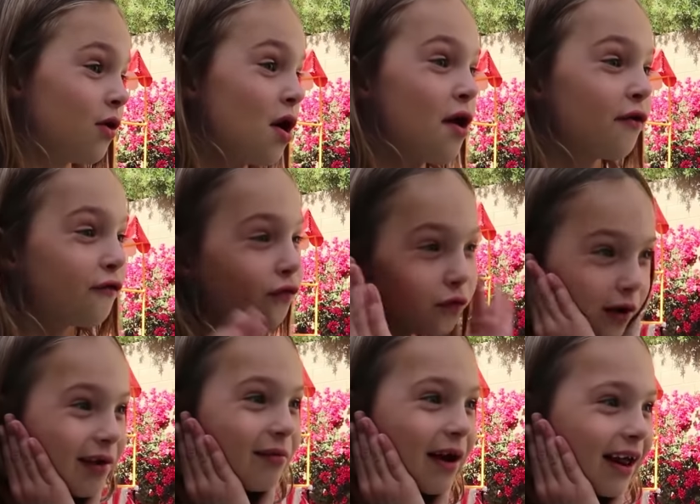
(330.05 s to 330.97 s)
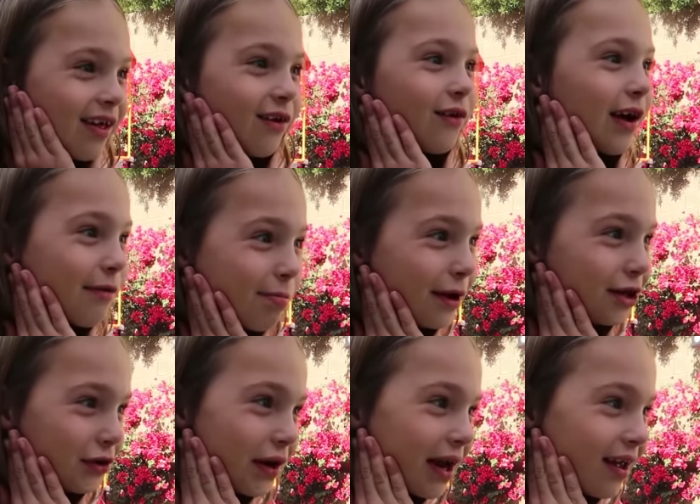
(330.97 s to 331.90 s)
Free Rice
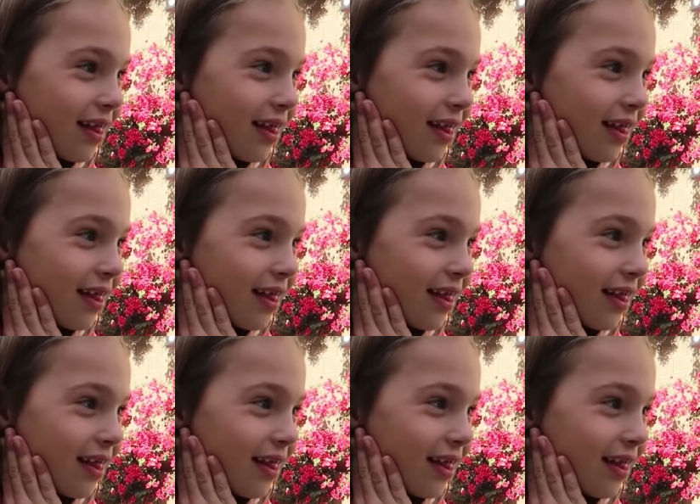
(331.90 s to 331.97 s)
Krispie